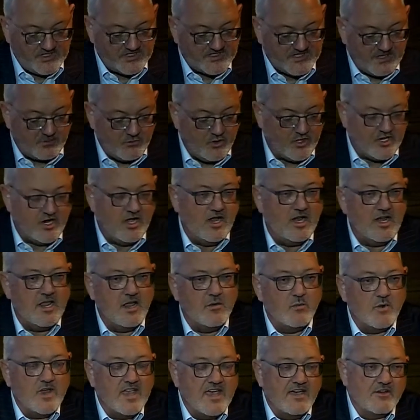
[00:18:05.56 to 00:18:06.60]
to someone earlier,
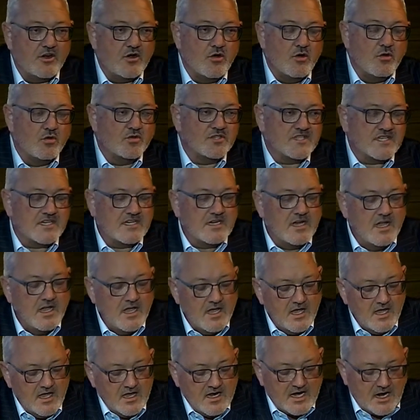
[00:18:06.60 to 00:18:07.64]
we have a course
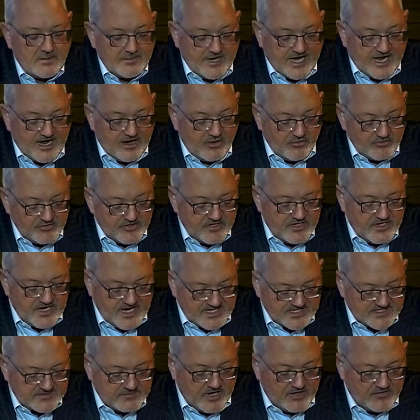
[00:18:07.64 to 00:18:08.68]
coming out
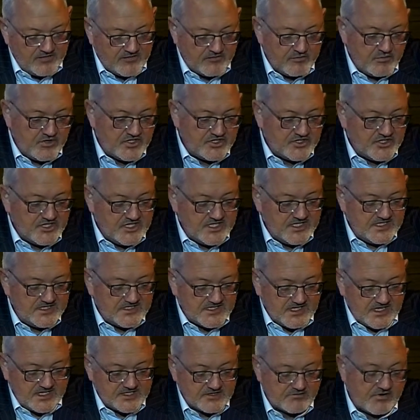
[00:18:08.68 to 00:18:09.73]
next month, which is
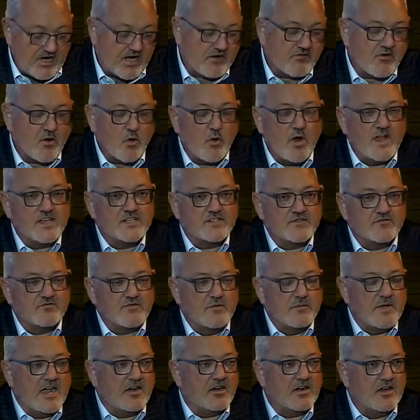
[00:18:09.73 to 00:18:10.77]
a direct request
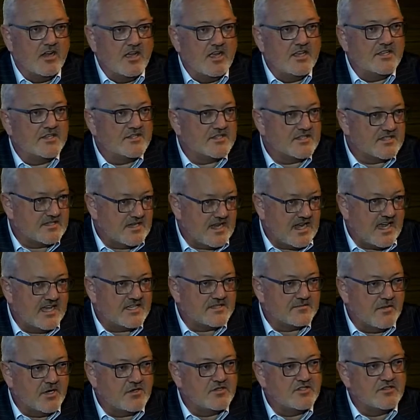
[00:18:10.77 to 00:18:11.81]
from our clients,
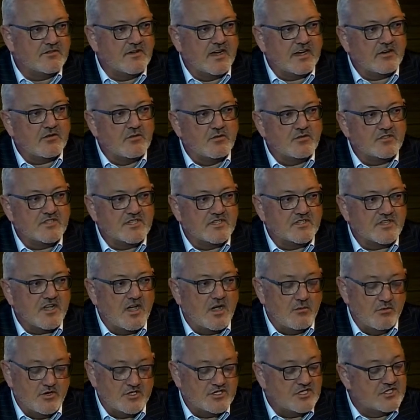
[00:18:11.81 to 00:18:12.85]
as most of our courses
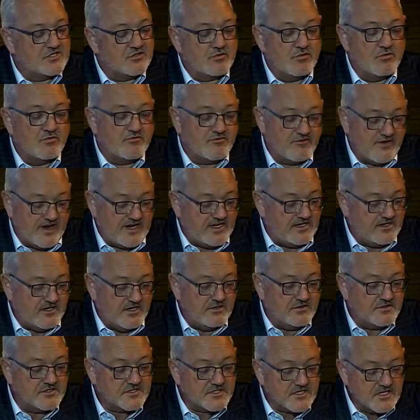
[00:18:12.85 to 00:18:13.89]
are, which is called Fake
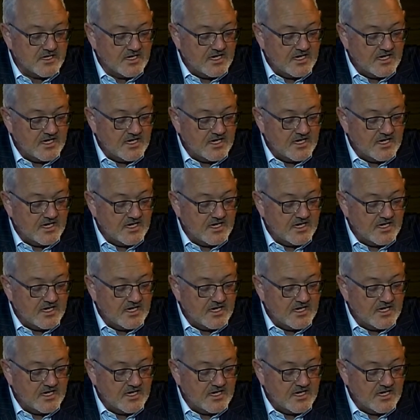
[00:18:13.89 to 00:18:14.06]
News.